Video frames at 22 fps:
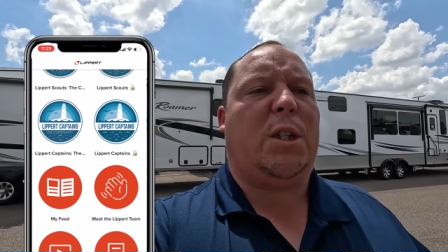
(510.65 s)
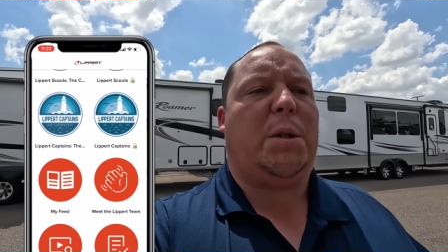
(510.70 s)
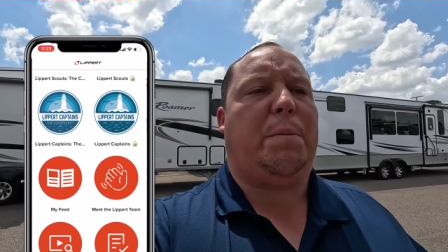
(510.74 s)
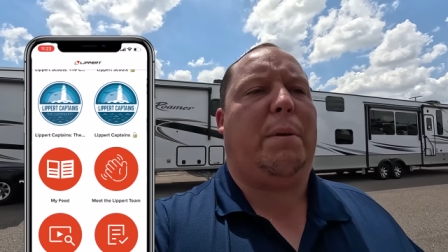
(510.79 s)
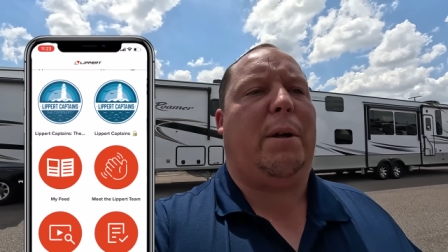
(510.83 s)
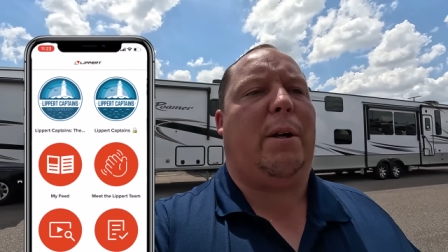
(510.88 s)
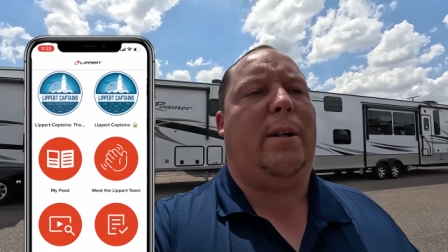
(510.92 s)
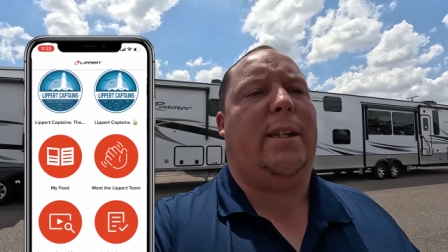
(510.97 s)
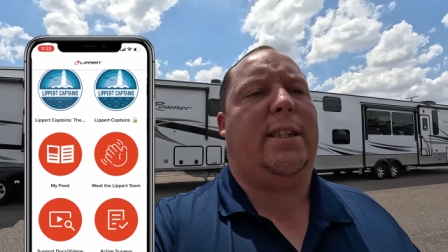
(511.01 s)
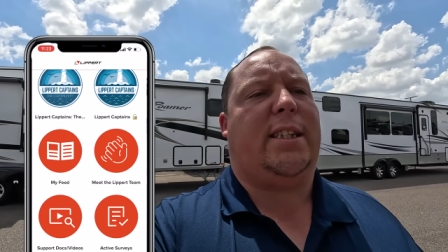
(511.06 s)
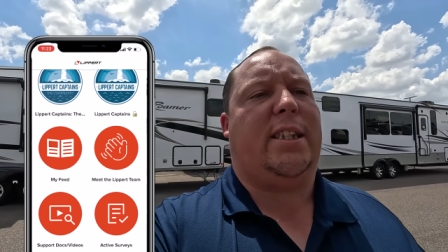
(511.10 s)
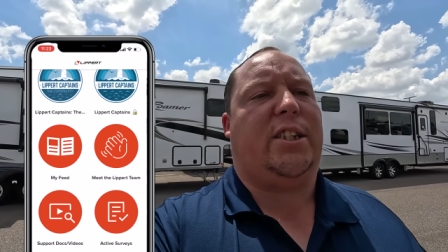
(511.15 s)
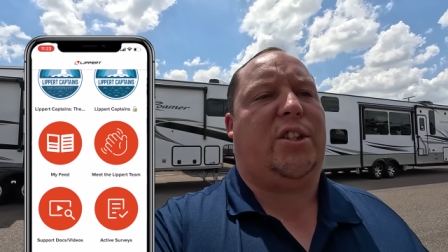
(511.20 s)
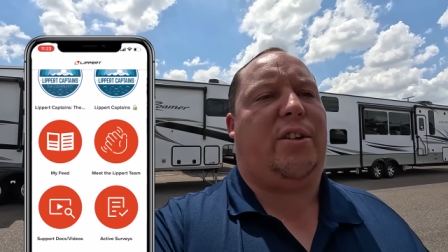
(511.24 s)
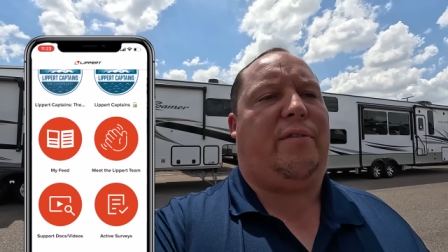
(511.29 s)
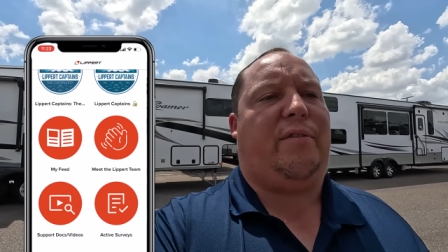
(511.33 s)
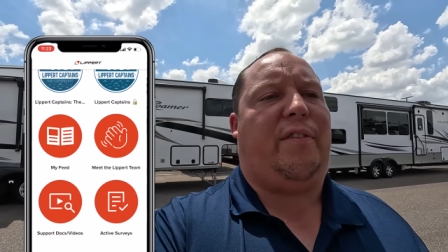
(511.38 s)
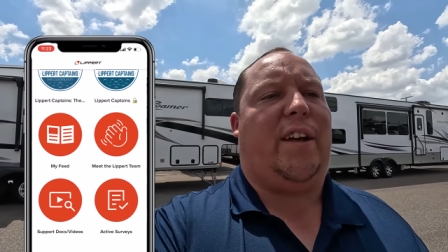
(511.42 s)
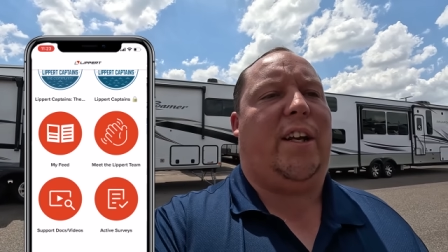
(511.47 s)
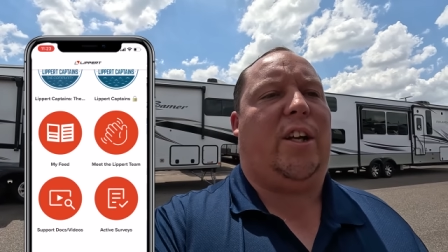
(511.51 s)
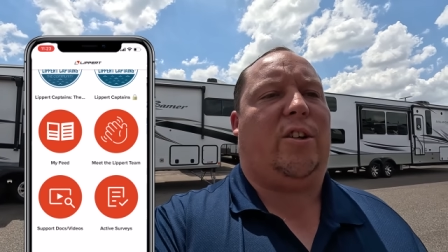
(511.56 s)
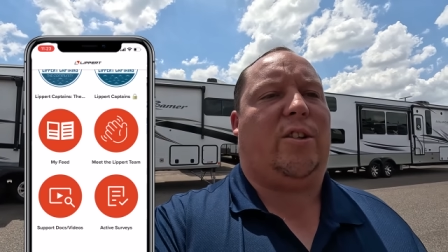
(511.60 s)
experience at
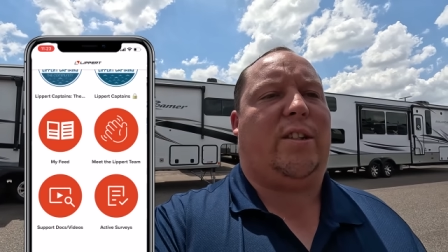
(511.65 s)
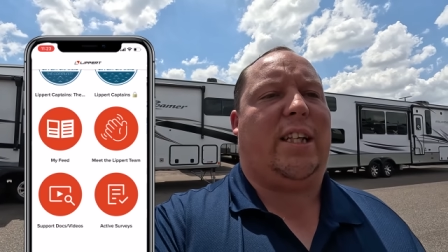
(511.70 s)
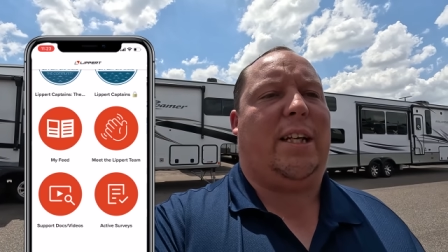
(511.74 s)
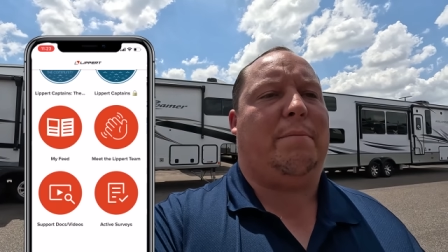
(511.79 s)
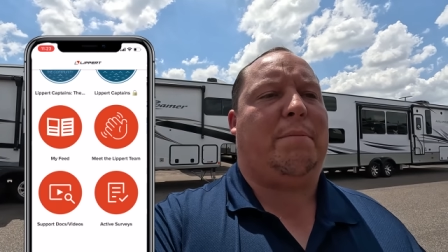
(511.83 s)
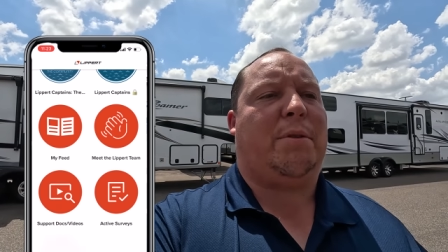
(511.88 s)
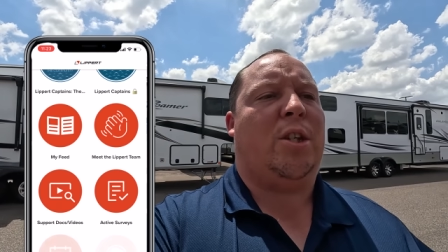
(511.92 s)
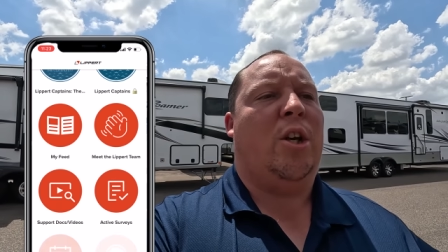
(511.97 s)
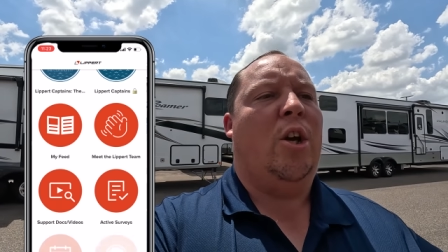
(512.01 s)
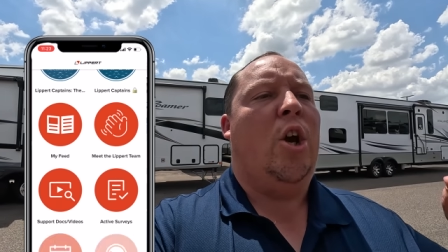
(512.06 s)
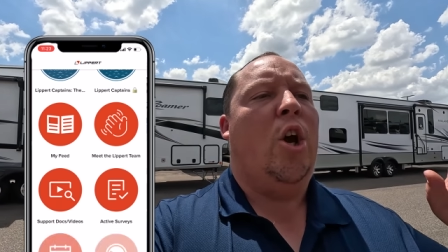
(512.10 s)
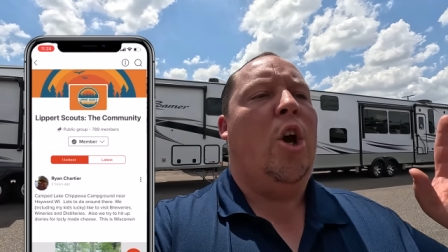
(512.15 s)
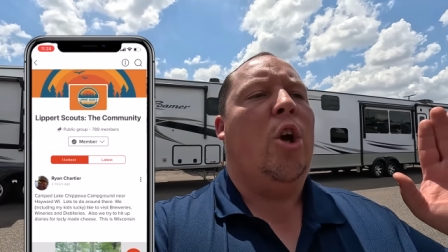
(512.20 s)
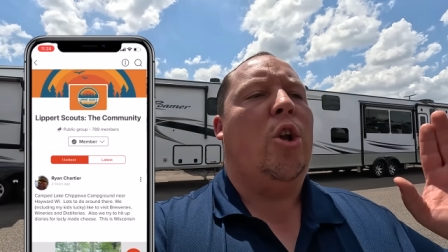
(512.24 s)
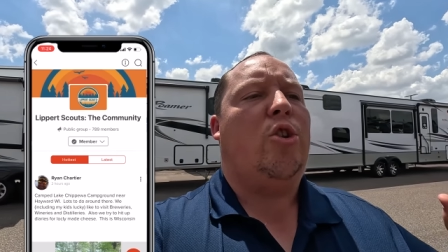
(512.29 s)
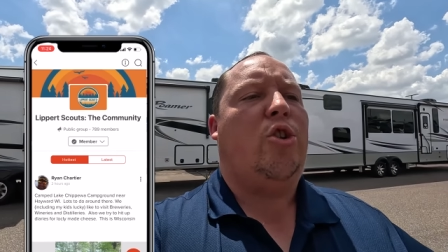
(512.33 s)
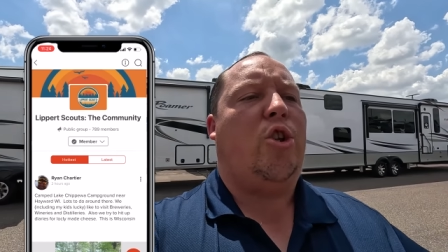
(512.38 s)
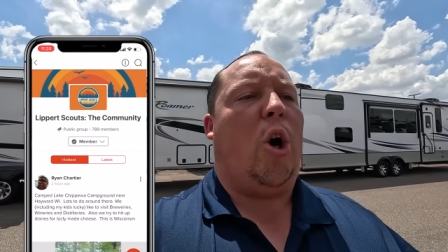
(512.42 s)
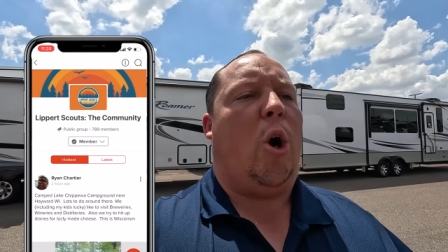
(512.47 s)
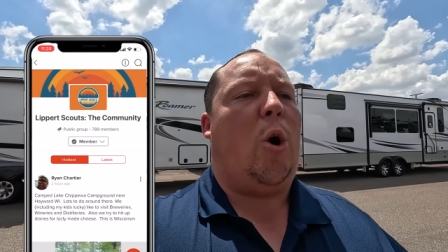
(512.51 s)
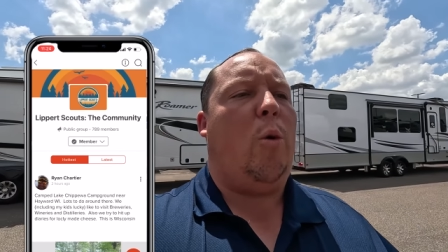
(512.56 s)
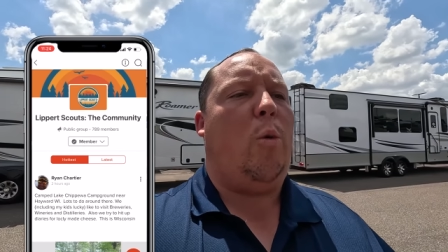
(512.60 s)
your fingertips
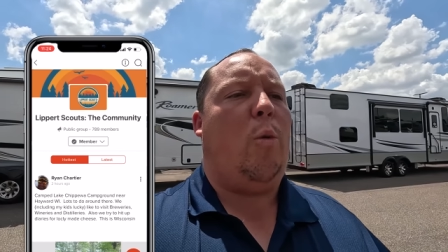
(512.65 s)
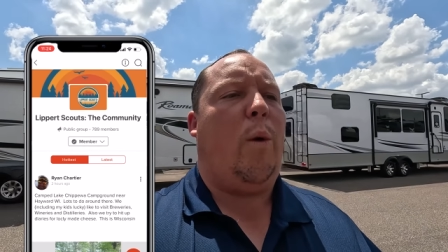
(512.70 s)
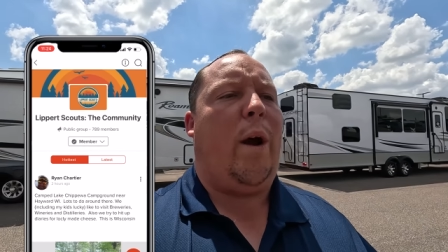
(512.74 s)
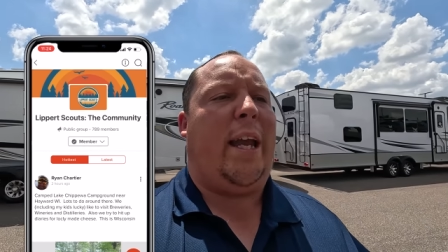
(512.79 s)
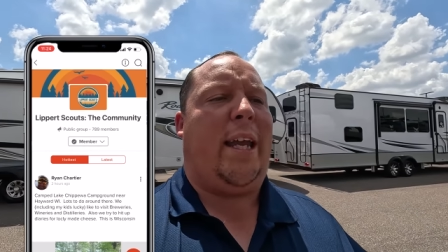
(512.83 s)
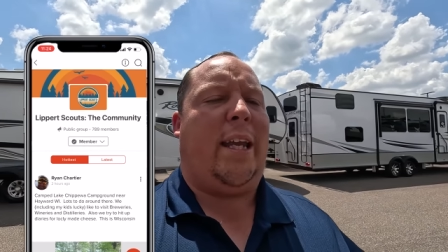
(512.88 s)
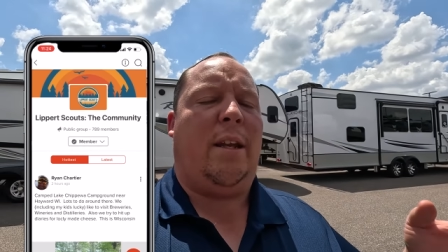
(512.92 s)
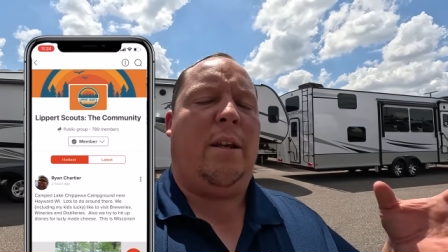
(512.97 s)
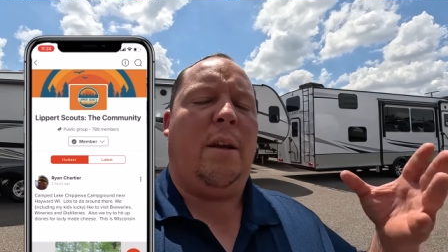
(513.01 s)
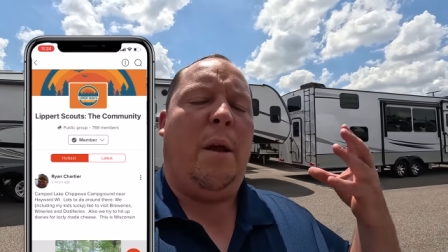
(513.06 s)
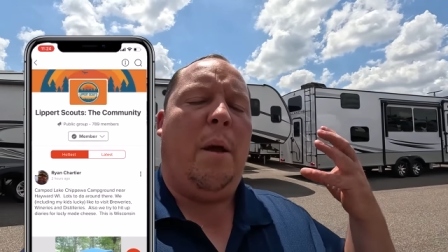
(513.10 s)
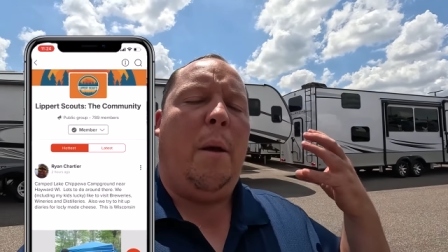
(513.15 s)
don't wait.